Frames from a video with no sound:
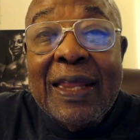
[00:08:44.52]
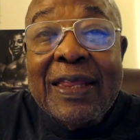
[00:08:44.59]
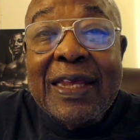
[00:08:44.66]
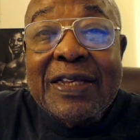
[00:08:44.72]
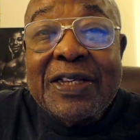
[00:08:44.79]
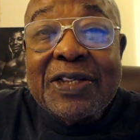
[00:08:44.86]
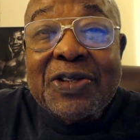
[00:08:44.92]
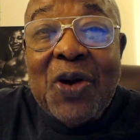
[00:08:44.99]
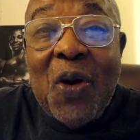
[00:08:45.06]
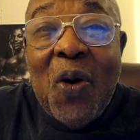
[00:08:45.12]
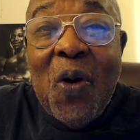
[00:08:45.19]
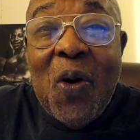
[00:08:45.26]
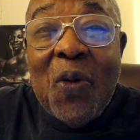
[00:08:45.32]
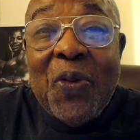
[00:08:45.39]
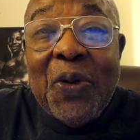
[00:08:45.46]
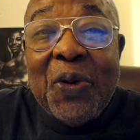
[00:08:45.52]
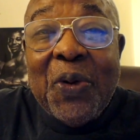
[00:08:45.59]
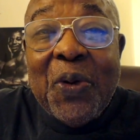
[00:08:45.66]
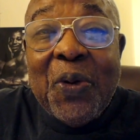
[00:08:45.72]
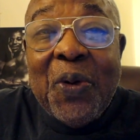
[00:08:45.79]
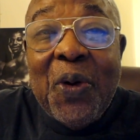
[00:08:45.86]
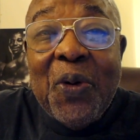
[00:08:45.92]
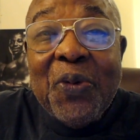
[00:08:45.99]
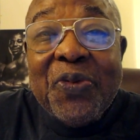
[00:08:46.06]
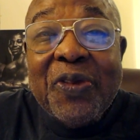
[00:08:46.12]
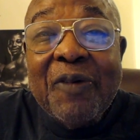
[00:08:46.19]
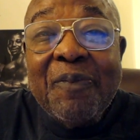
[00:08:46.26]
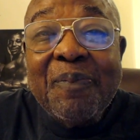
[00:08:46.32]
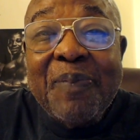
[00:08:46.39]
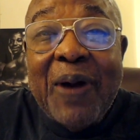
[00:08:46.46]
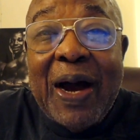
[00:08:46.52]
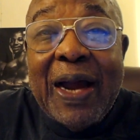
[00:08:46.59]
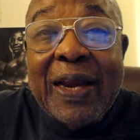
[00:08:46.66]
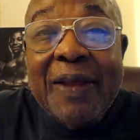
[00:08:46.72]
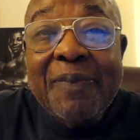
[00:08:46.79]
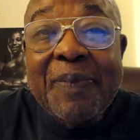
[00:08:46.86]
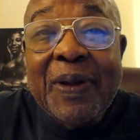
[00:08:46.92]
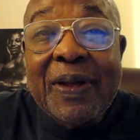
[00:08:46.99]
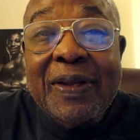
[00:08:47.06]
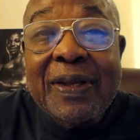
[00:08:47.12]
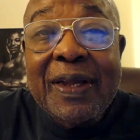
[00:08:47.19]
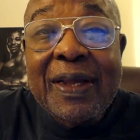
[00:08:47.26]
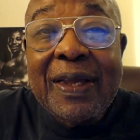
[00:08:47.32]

This is all the growth of bodybuilding.